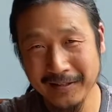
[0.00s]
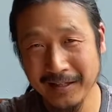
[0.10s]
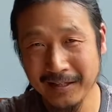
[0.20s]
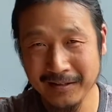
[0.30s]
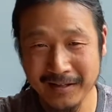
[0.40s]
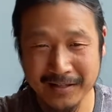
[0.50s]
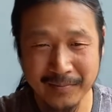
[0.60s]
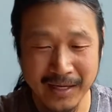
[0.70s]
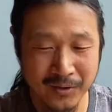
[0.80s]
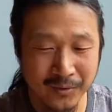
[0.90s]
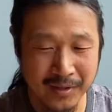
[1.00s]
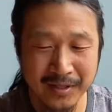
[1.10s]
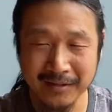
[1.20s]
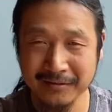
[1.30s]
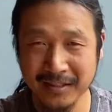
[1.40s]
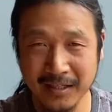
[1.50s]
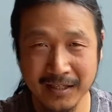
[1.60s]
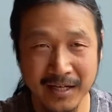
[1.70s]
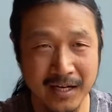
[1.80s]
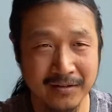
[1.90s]
That's my own thing. I
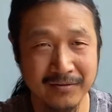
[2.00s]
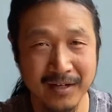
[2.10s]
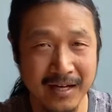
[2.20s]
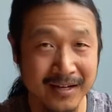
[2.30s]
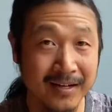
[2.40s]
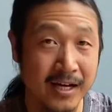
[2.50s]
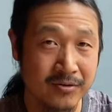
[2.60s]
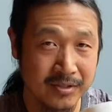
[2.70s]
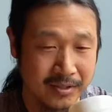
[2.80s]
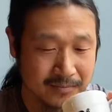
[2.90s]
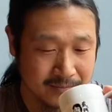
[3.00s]
kind of like calcium